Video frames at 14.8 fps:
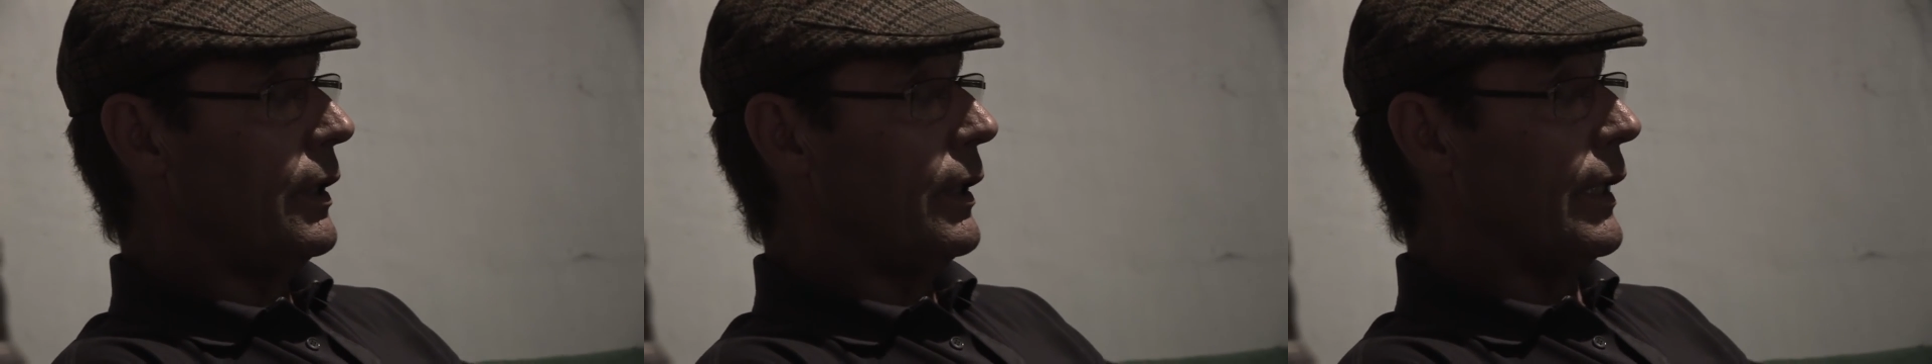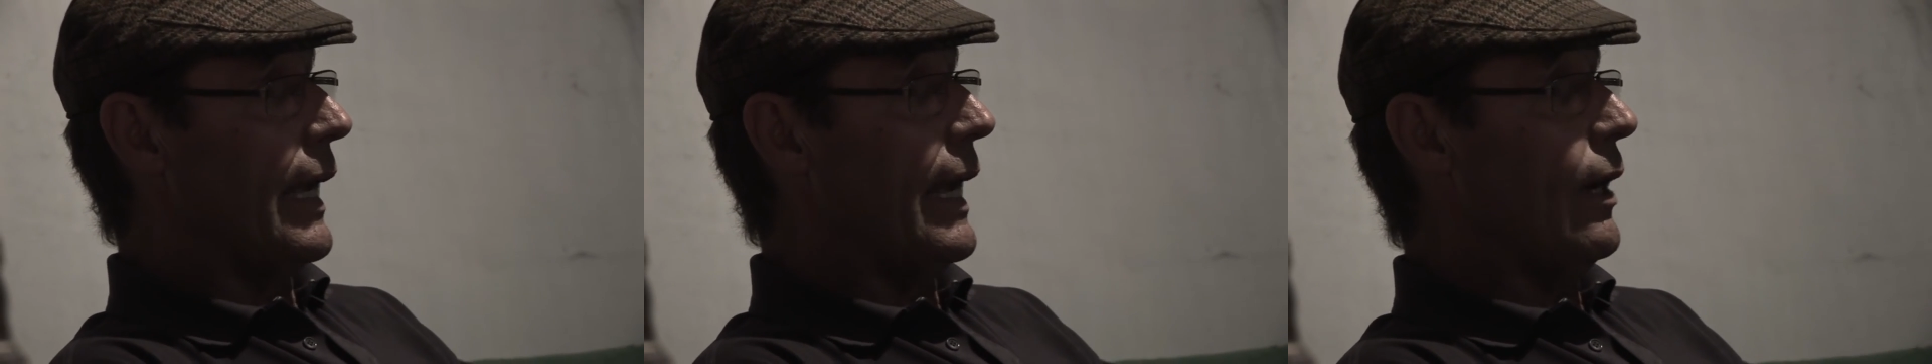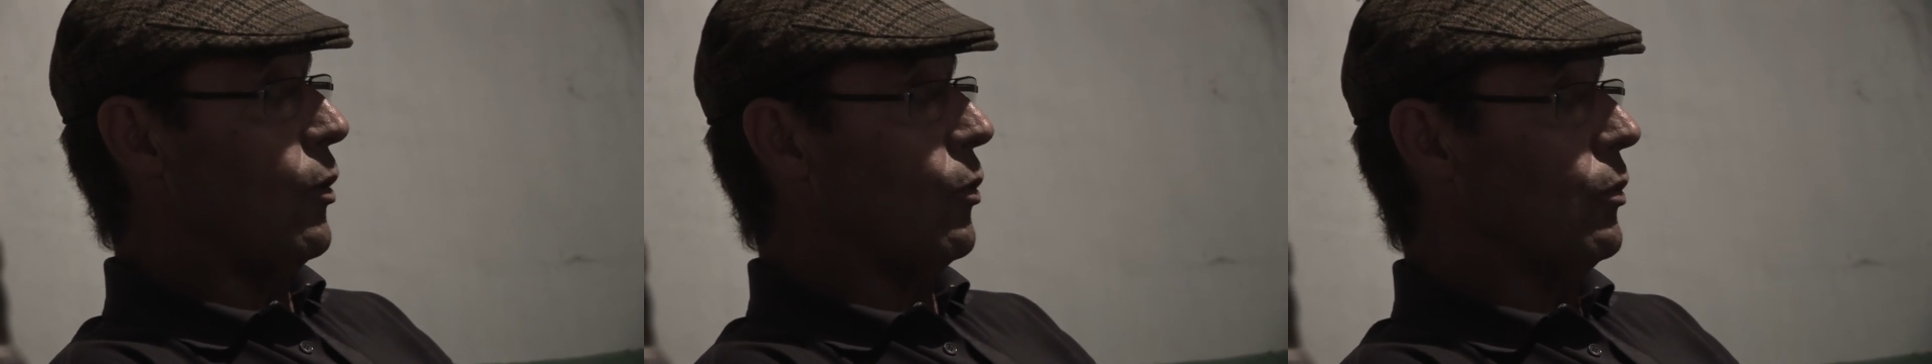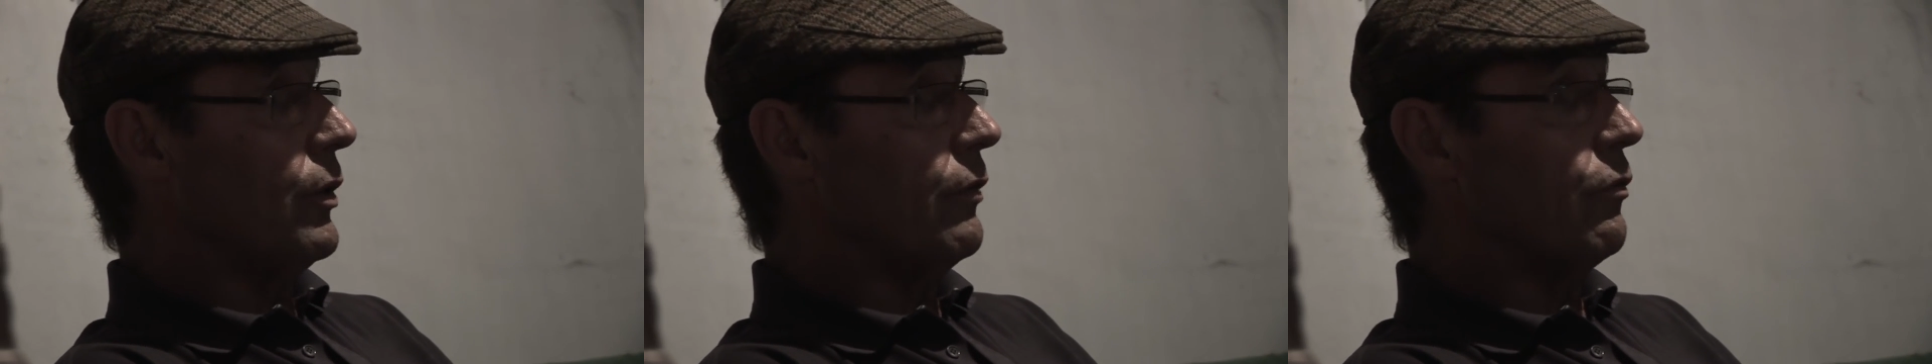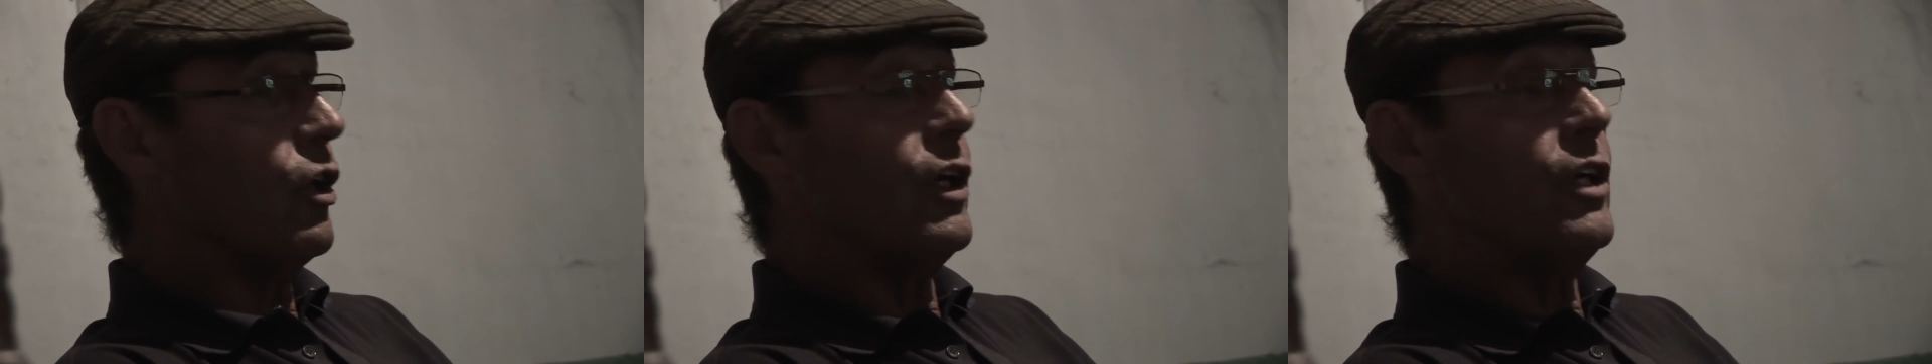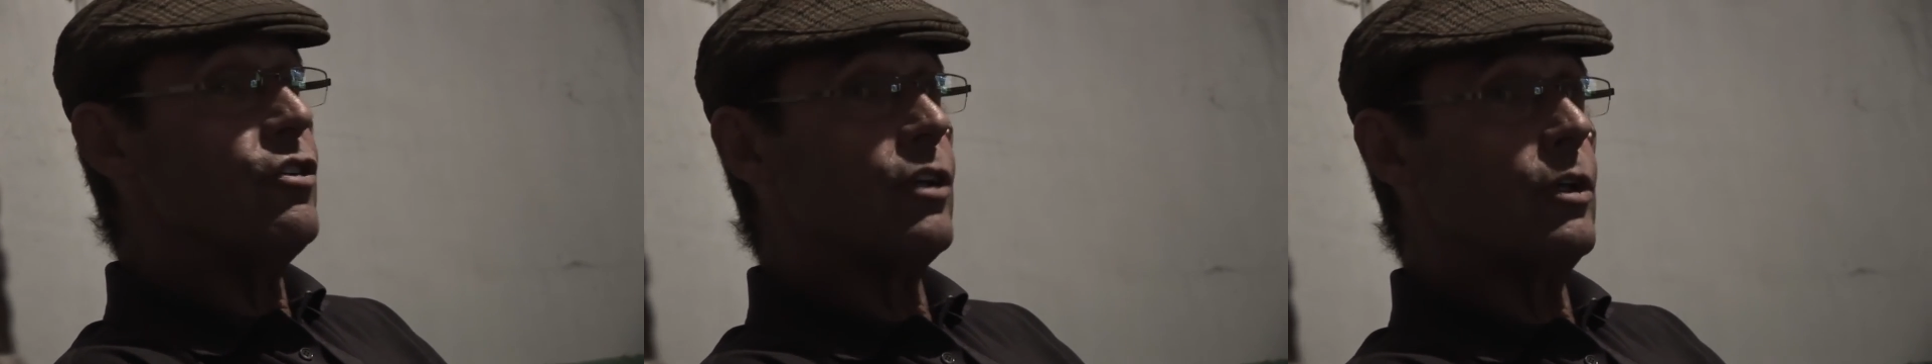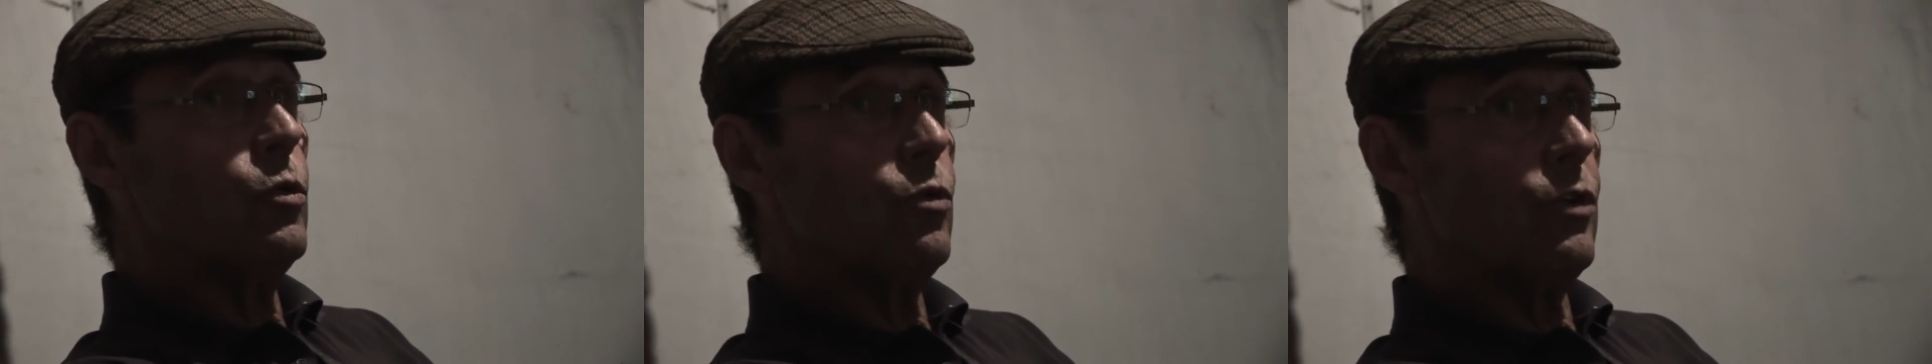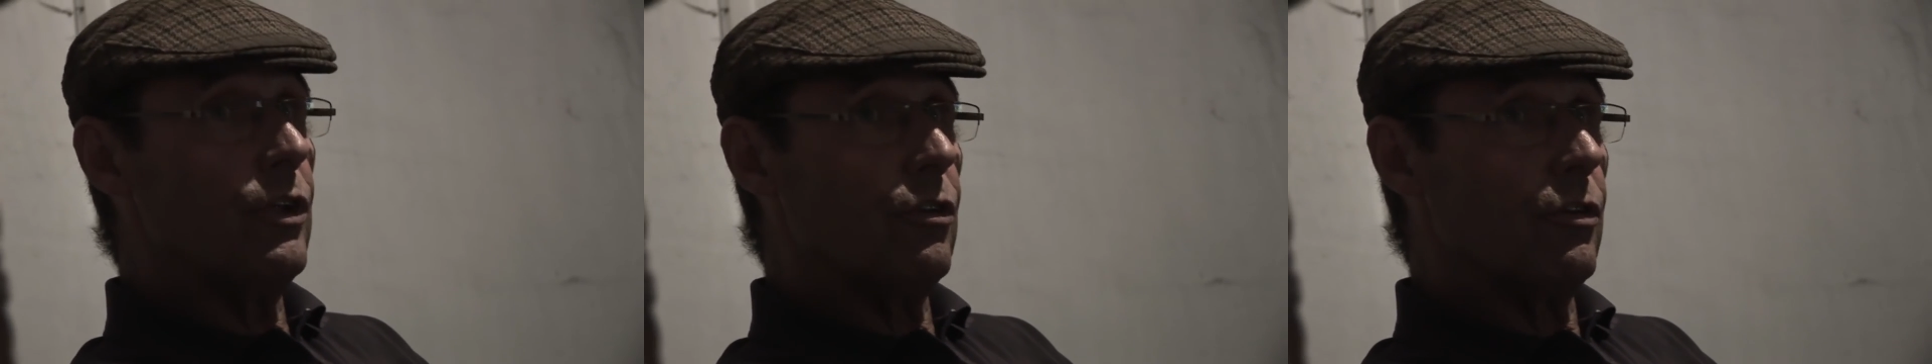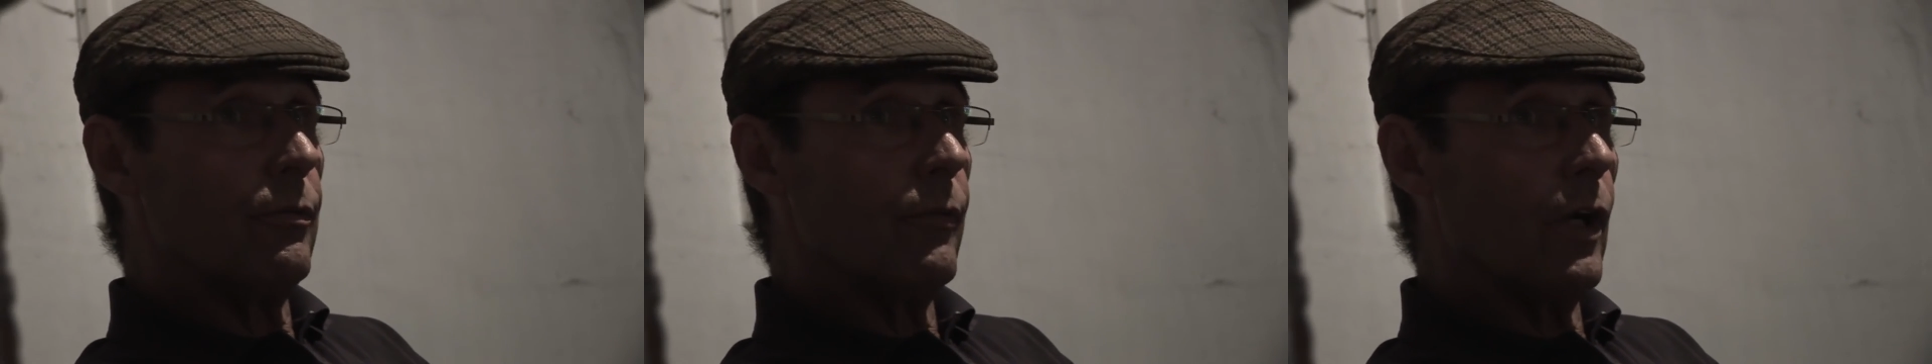Now, they've got Isuzis